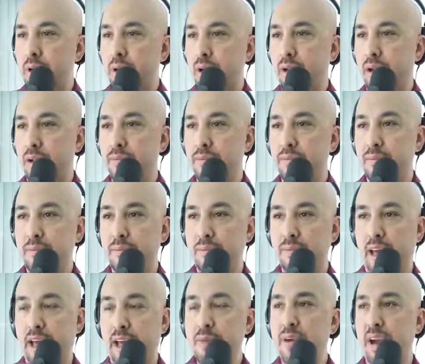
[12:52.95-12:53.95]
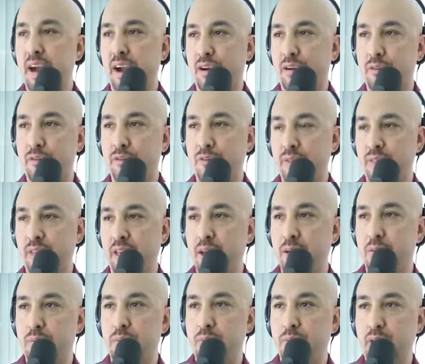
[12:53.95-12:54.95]
uh, linebacker for
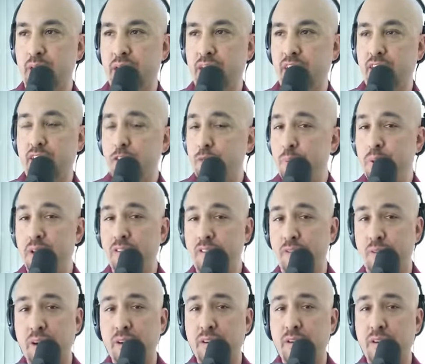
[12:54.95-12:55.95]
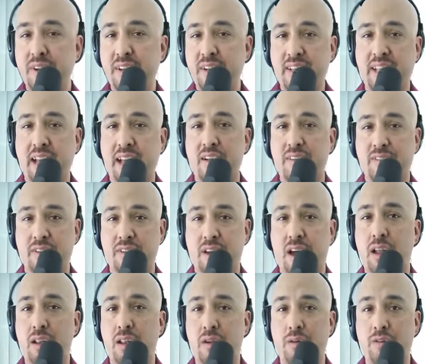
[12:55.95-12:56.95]
them, and he spends three hundred fifty thousand
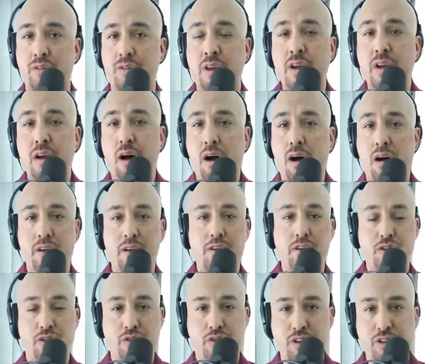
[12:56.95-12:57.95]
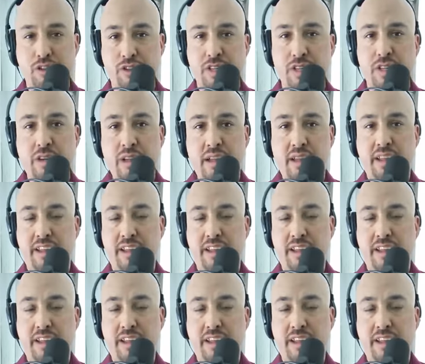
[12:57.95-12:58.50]
dollars on nutrition.